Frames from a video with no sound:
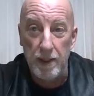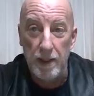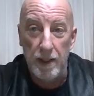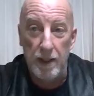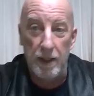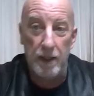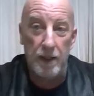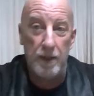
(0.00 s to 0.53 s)

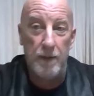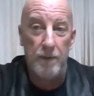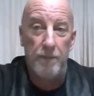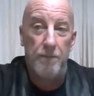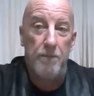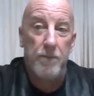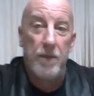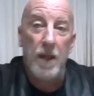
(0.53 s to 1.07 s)

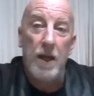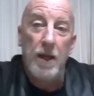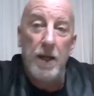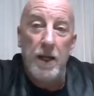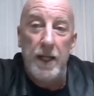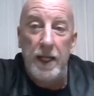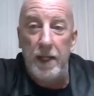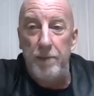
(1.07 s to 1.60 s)
Um,
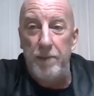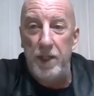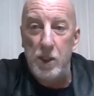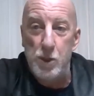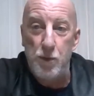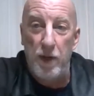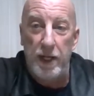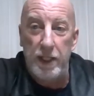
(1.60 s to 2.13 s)
Eat Me
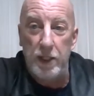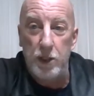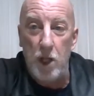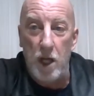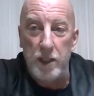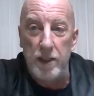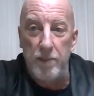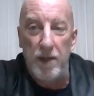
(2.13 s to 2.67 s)
is writing,
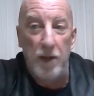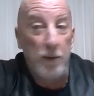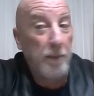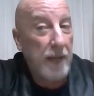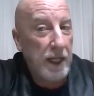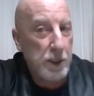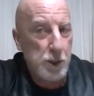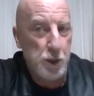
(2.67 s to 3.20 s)
talking about the
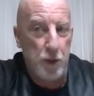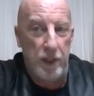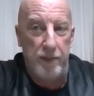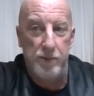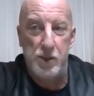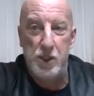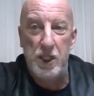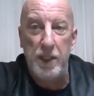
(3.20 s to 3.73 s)

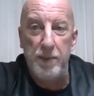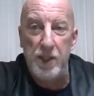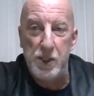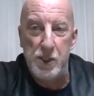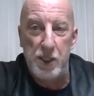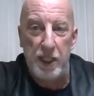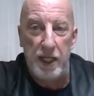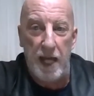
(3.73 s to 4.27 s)
mainstream.
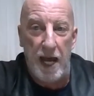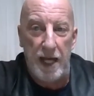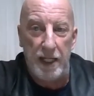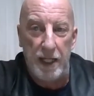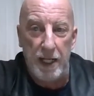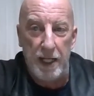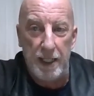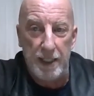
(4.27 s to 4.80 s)
CBC had
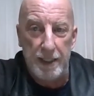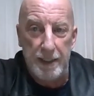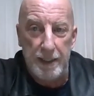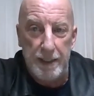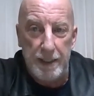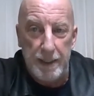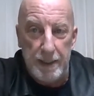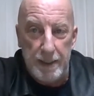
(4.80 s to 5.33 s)
a
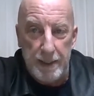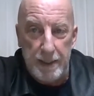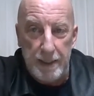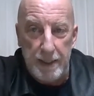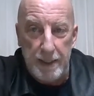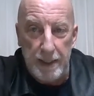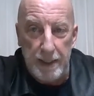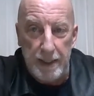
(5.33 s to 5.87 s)

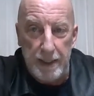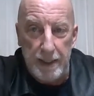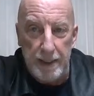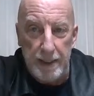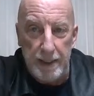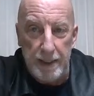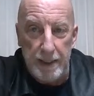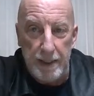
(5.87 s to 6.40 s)
uh,
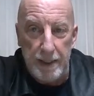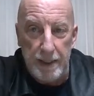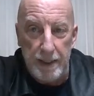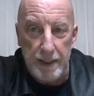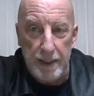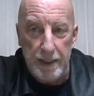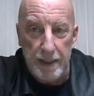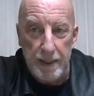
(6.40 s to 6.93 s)

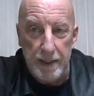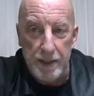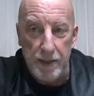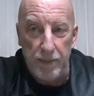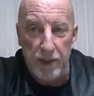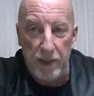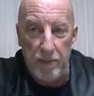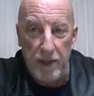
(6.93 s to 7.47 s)

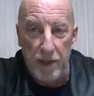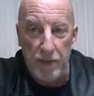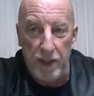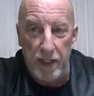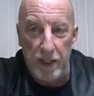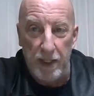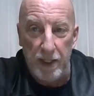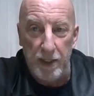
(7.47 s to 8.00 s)
something about
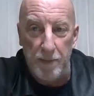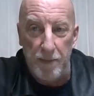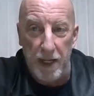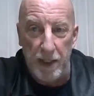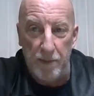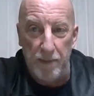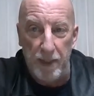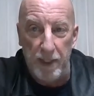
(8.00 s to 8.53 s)
the
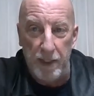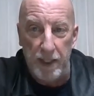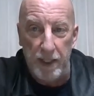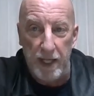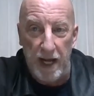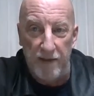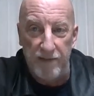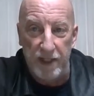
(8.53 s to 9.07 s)
independent
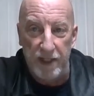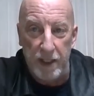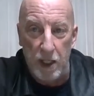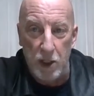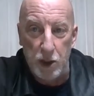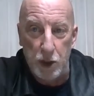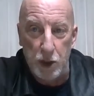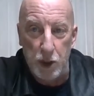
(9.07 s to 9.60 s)
media having
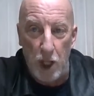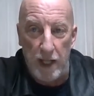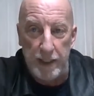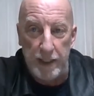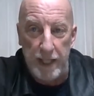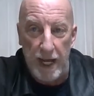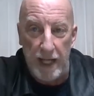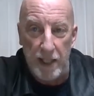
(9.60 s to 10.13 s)
a
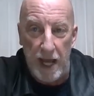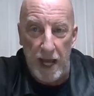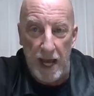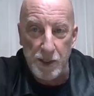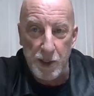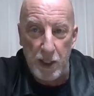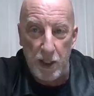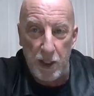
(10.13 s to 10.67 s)
shot at
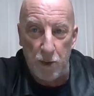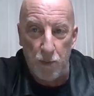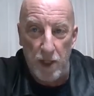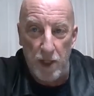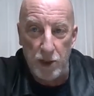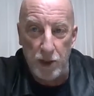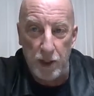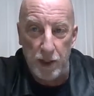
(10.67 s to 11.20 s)
asking
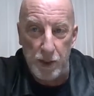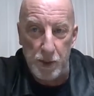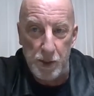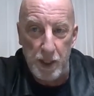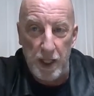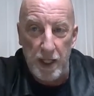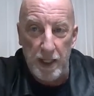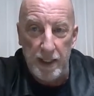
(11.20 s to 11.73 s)
questions.
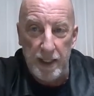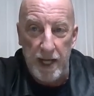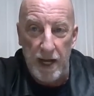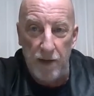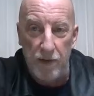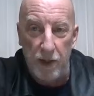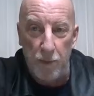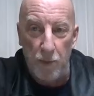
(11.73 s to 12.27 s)

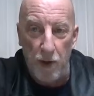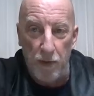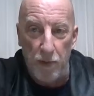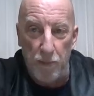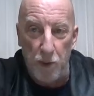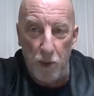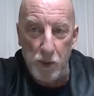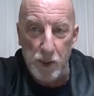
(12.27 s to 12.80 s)
Now they want the
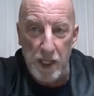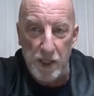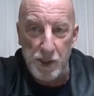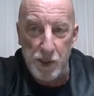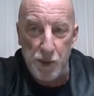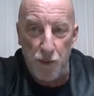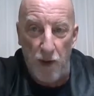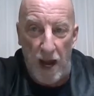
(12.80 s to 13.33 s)
process
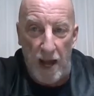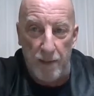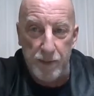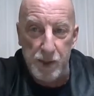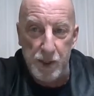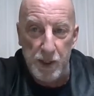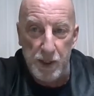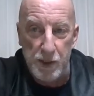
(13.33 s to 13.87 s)
scrapped
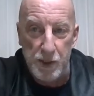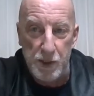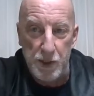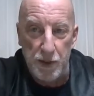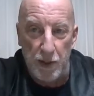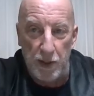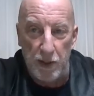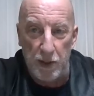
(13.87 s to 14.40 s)
since
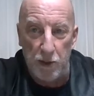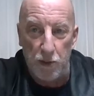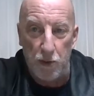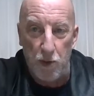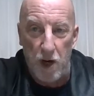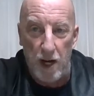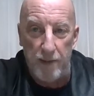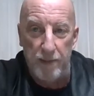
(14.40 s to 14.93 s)
the little
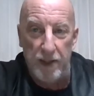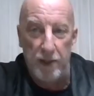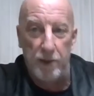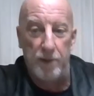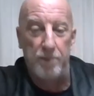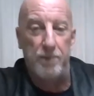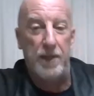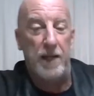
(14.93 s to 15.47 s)

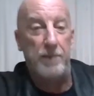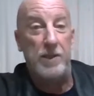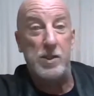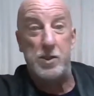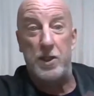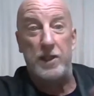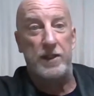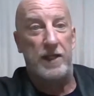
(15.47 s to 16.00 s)

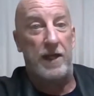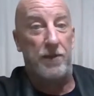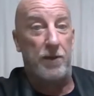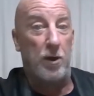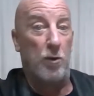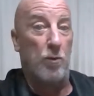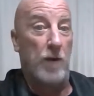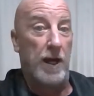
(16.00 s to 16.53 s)
babies didn't get
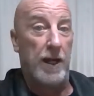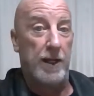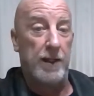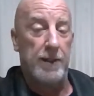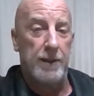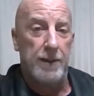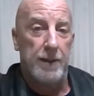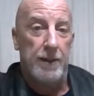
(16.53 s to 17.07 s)
their way.
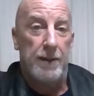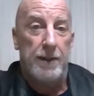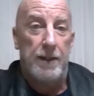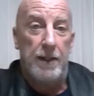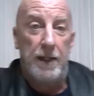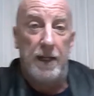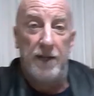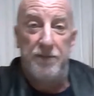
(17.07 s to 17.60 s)

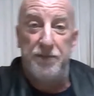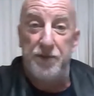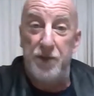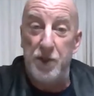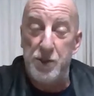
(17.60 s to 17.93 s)
If the